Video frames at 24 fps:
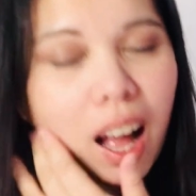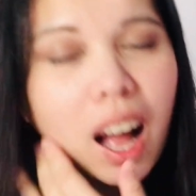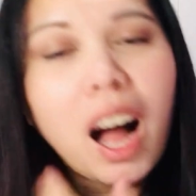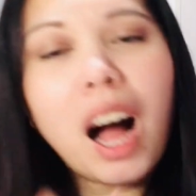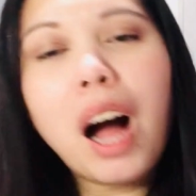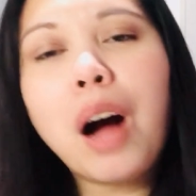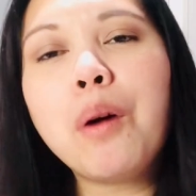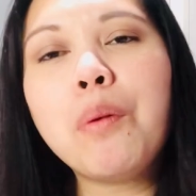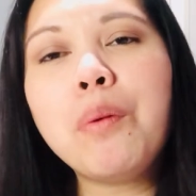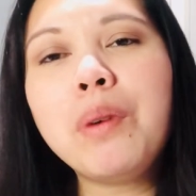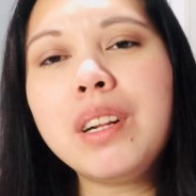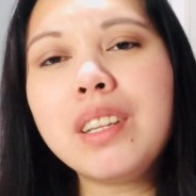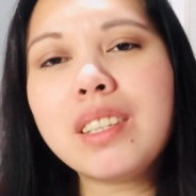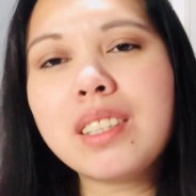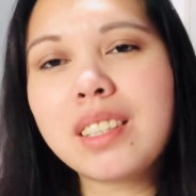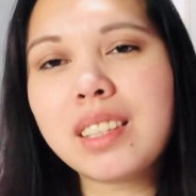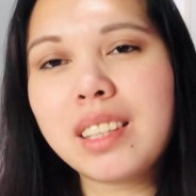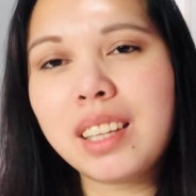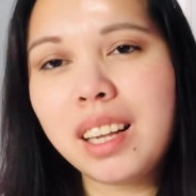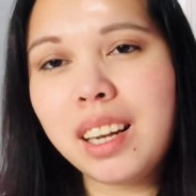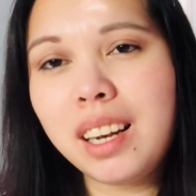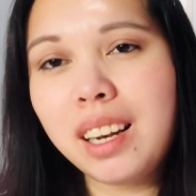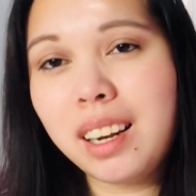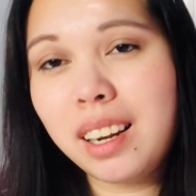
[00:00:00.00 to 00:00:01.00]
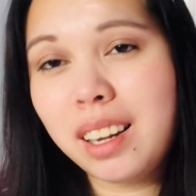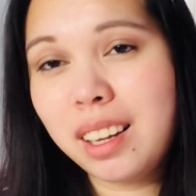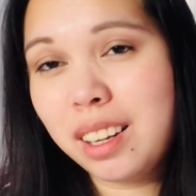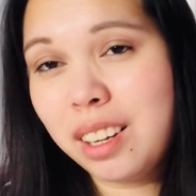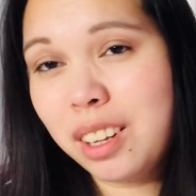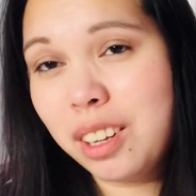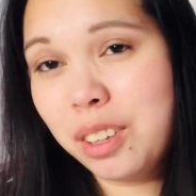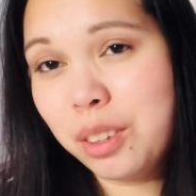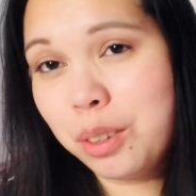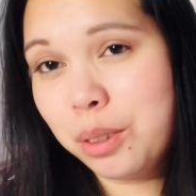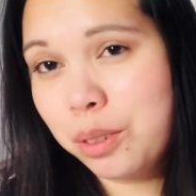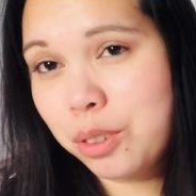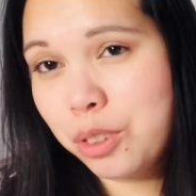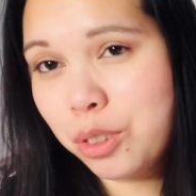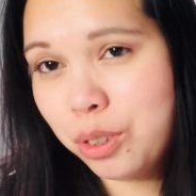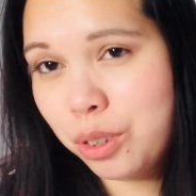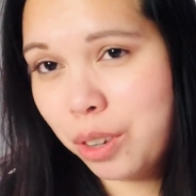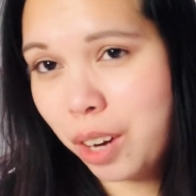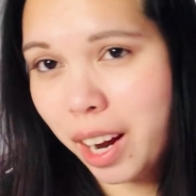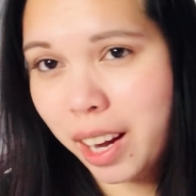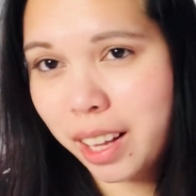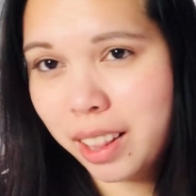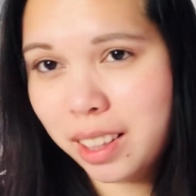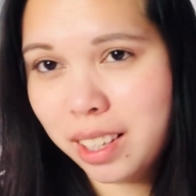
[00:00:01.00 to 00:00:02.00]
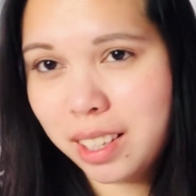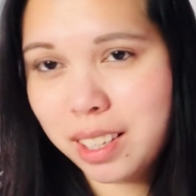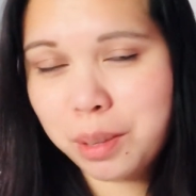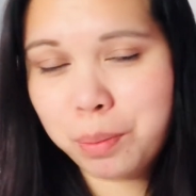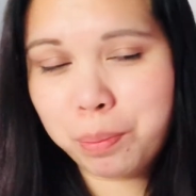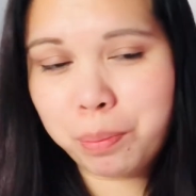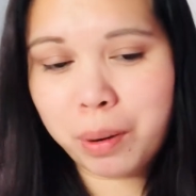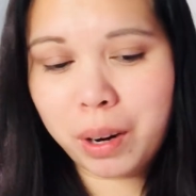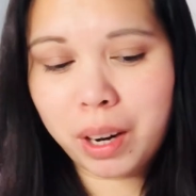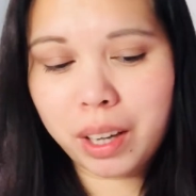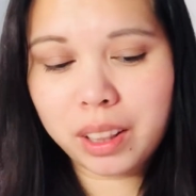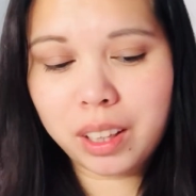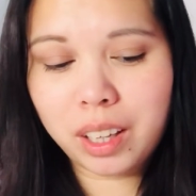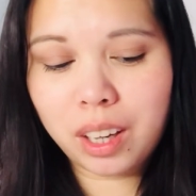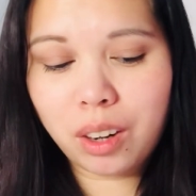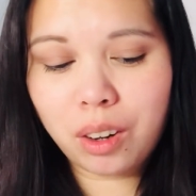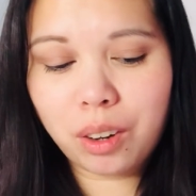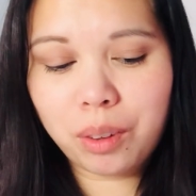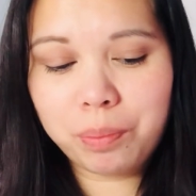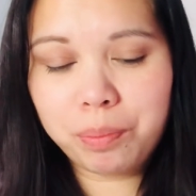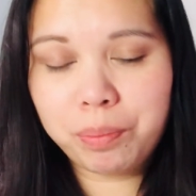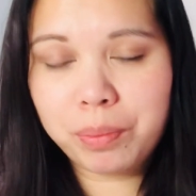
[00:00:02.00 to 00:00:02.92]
I will still try this product.